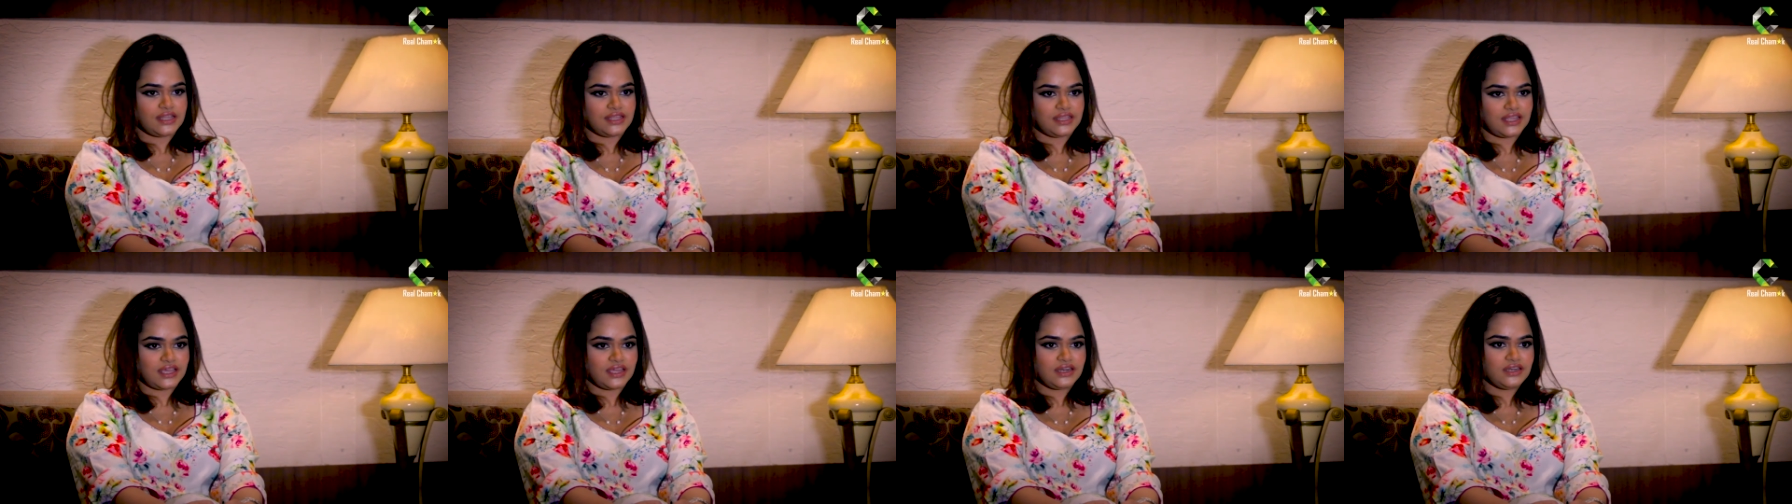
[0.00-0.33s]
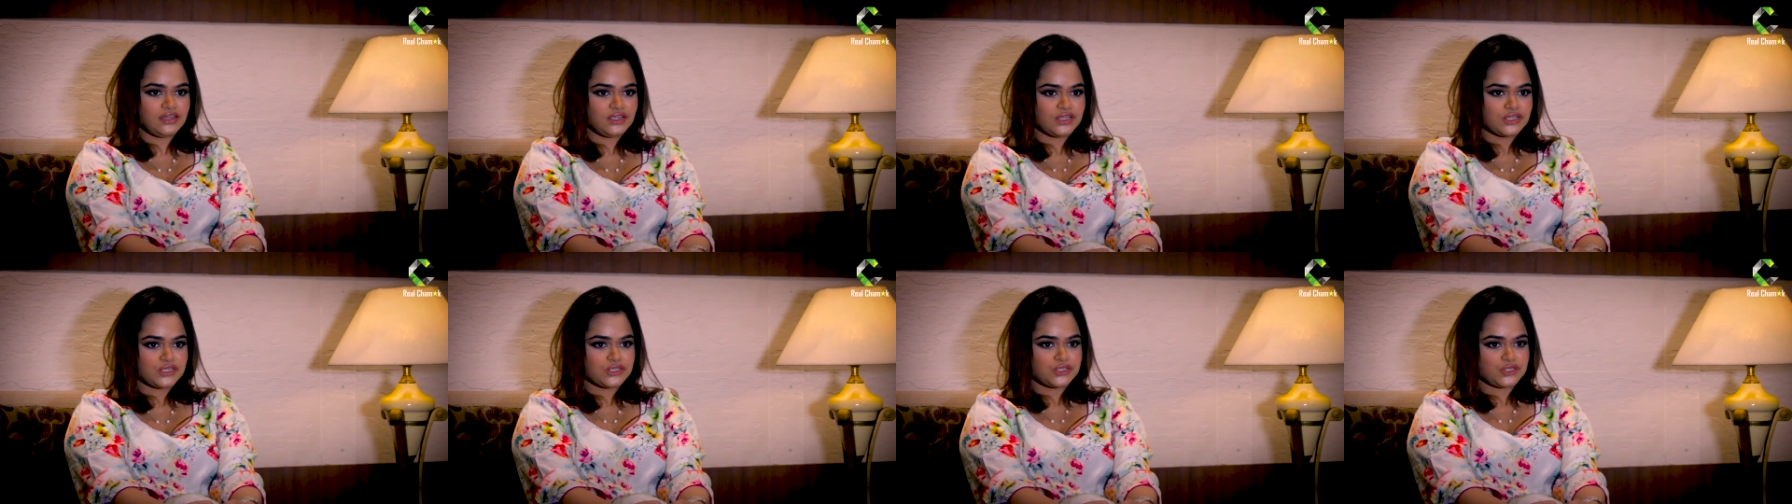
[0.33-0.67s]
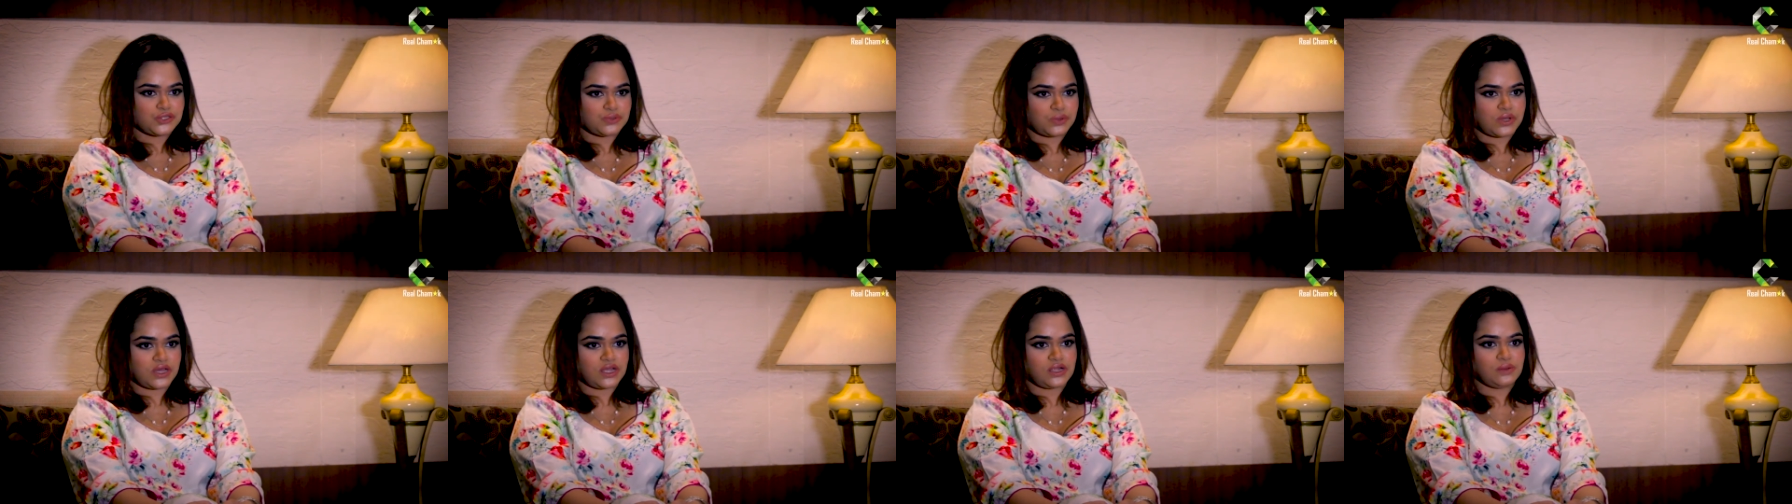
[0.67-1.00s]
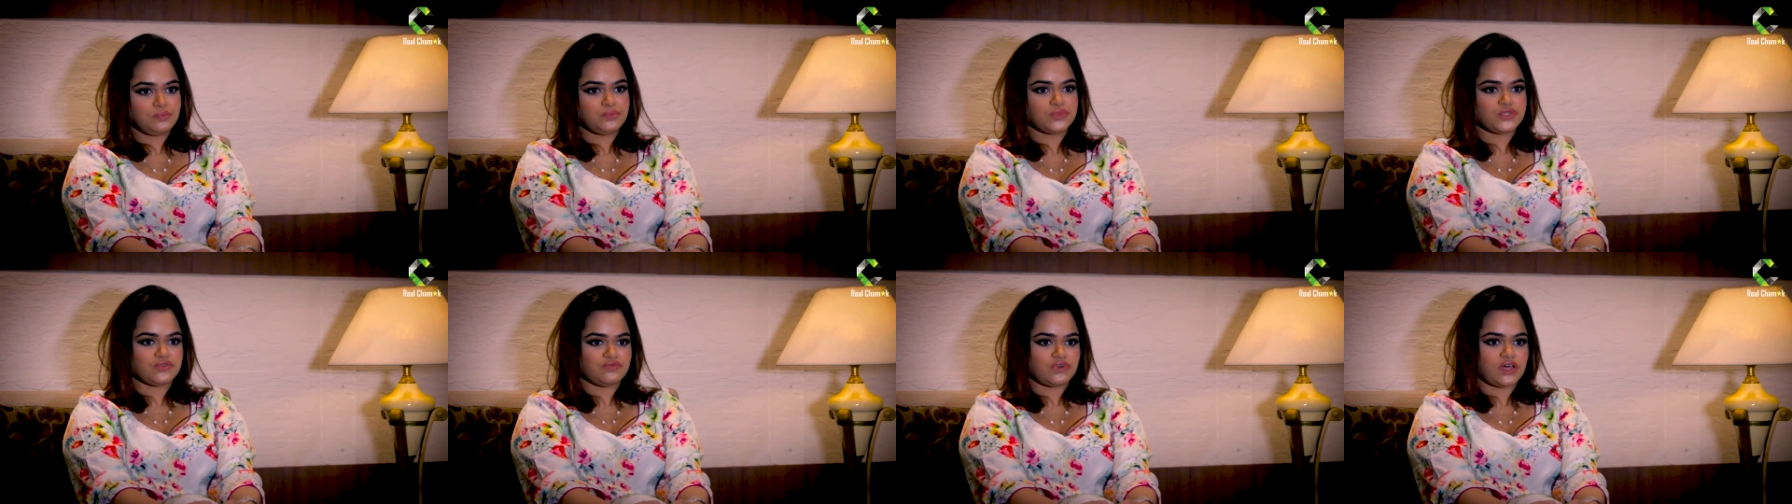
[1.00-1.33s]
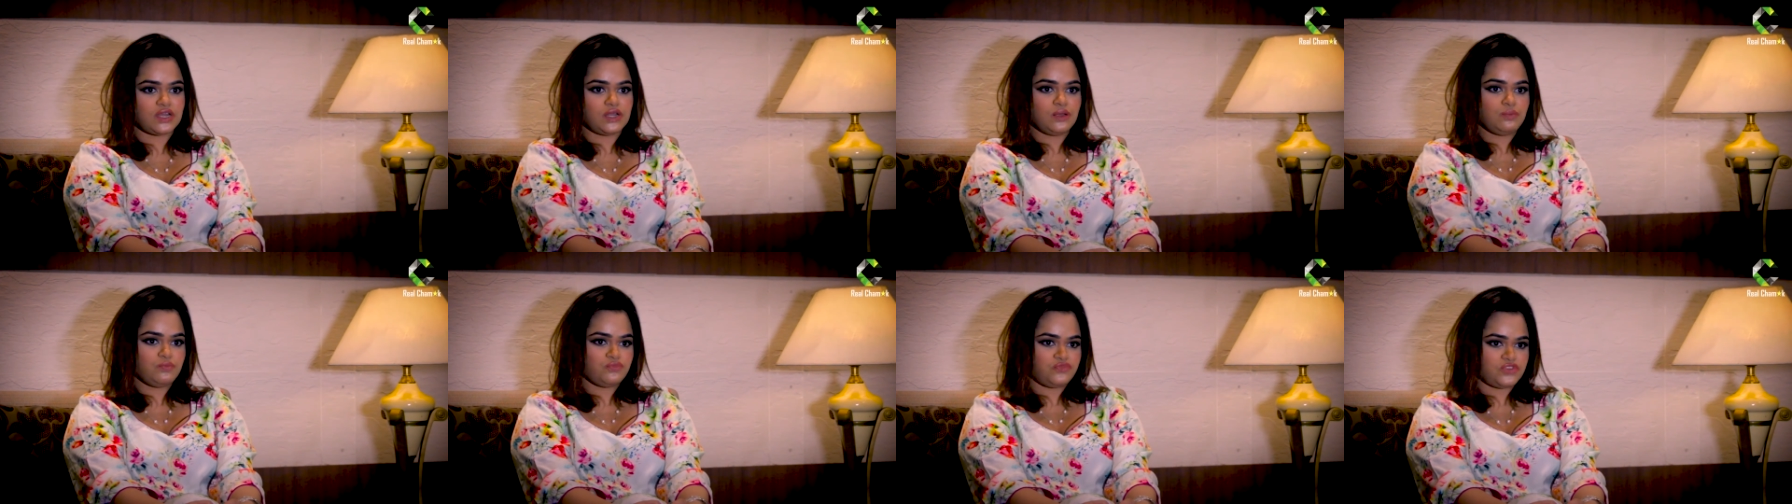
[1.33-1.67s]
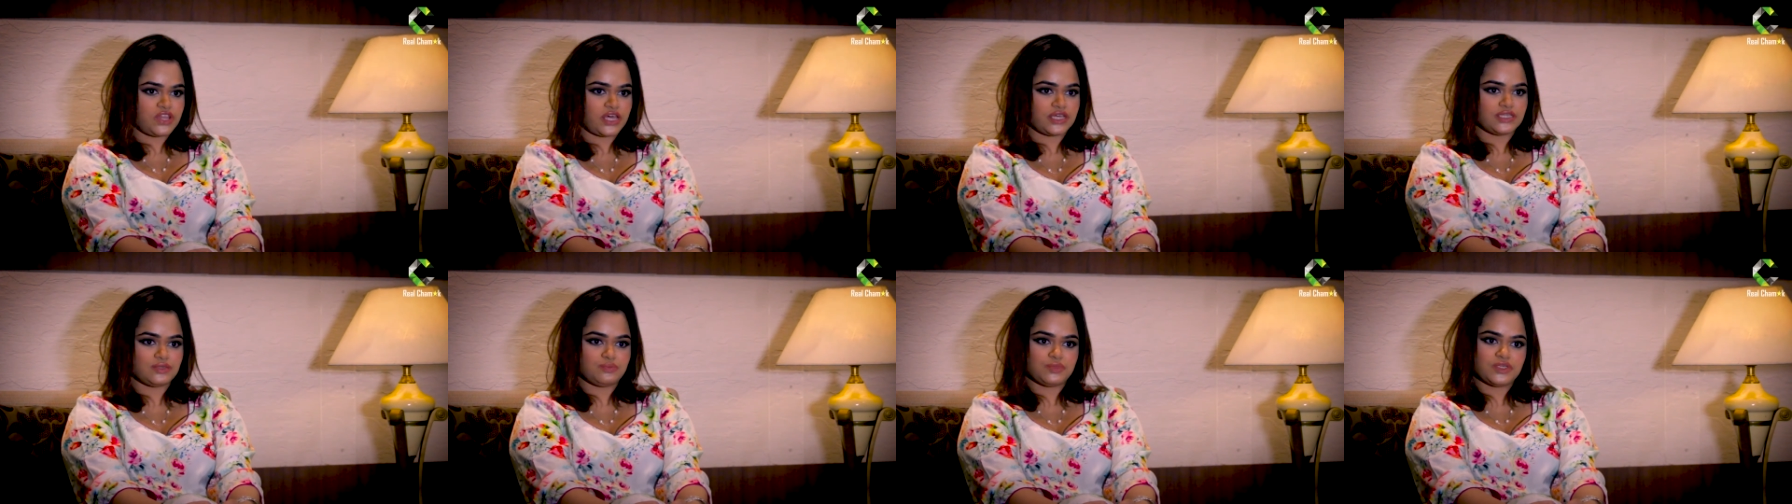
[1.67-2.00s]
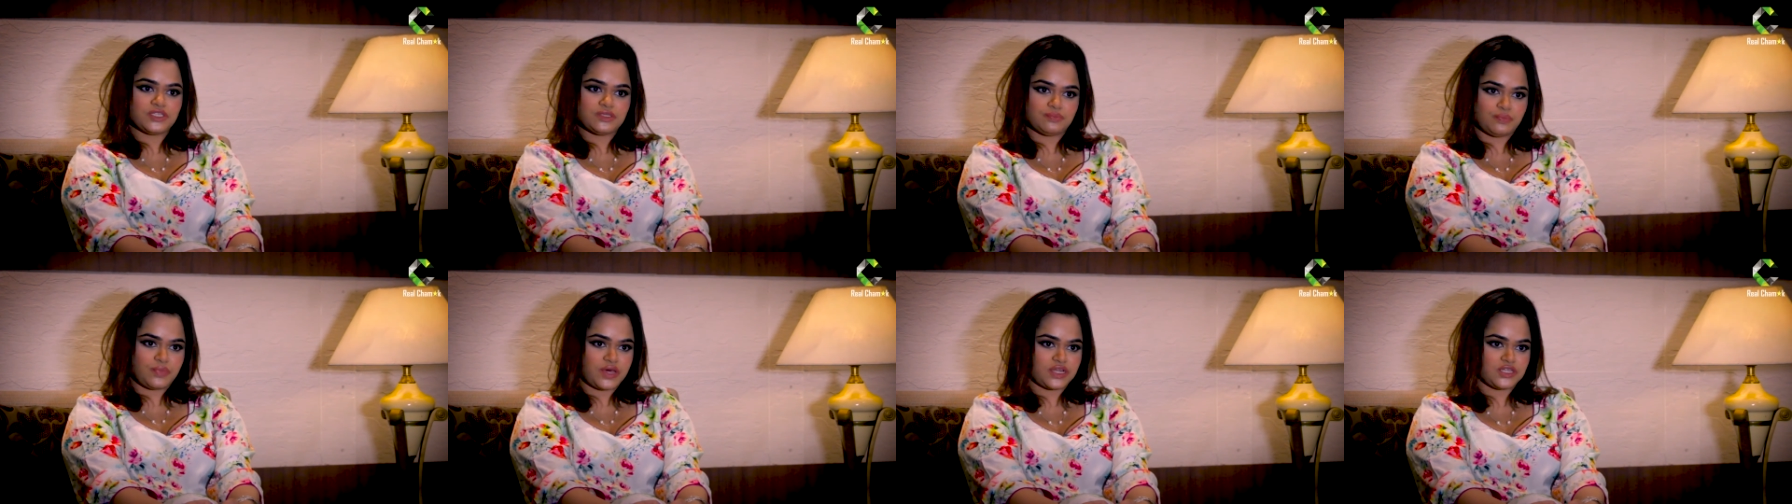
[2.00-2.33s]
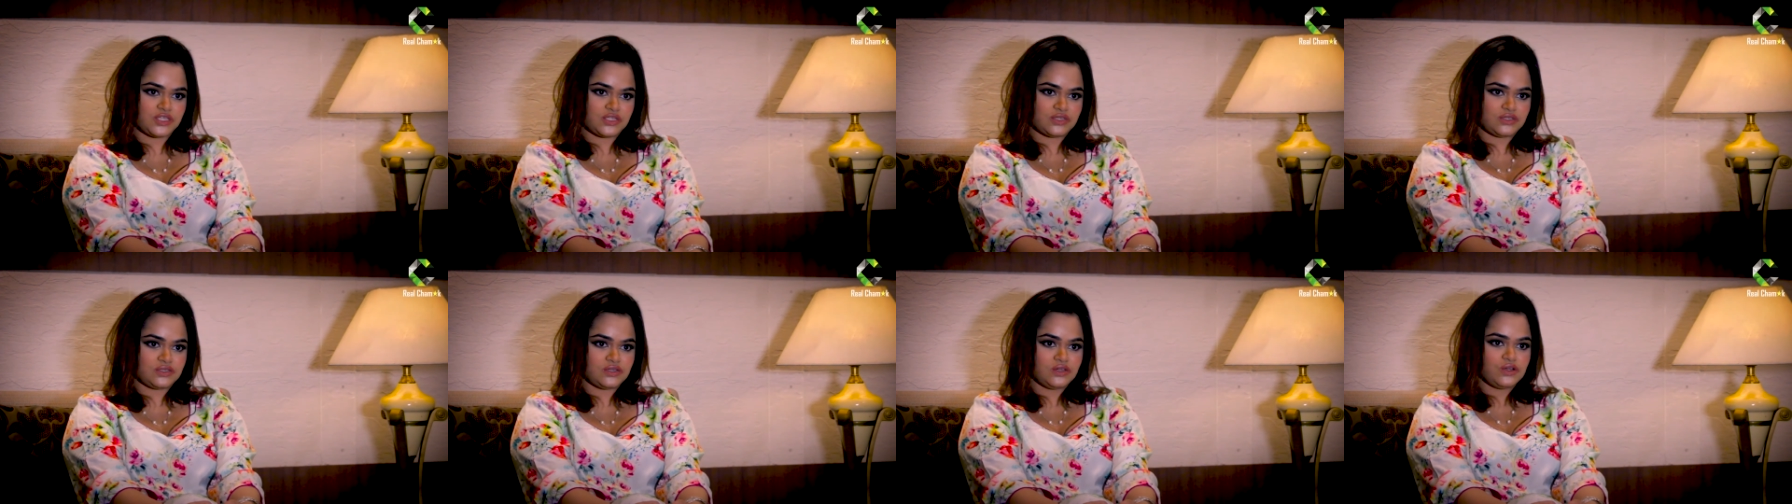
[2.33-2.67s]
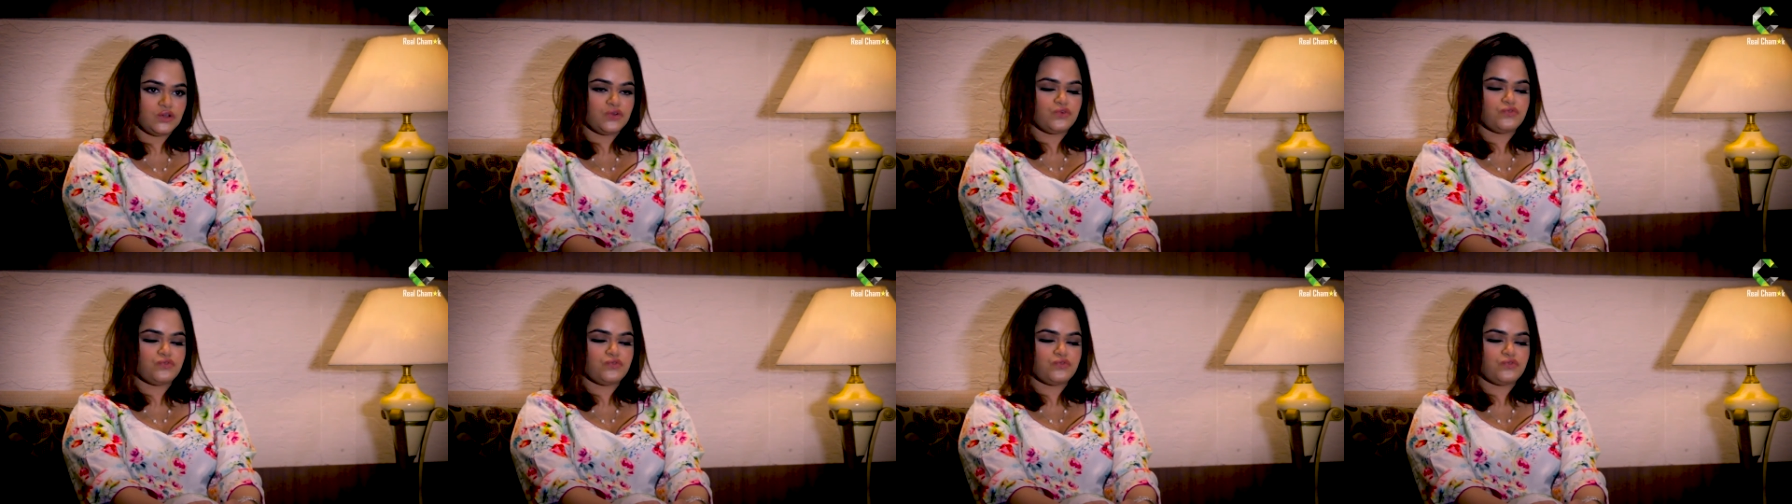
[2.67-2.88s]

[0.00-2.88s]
and then to help develop FlexBiz better